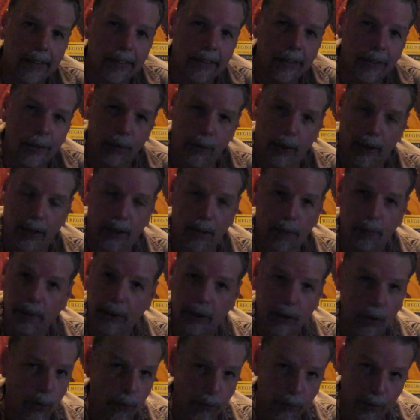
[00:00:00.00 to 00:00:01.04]
to doing
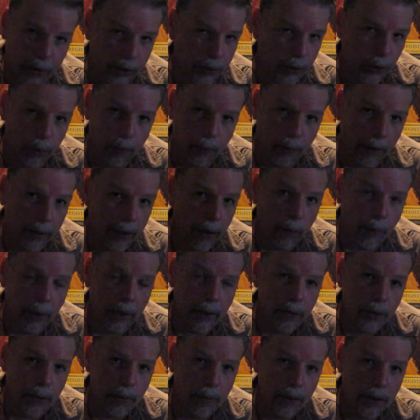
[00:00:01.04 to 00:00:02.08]
complete overkill, bringing way
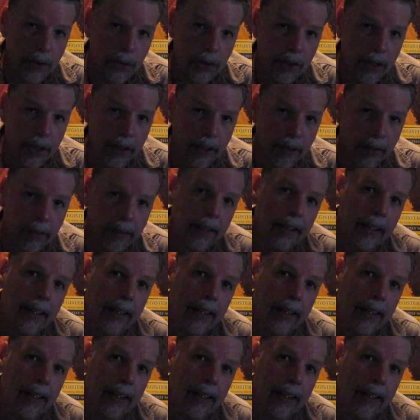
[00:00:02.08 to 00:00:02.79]
too much gear.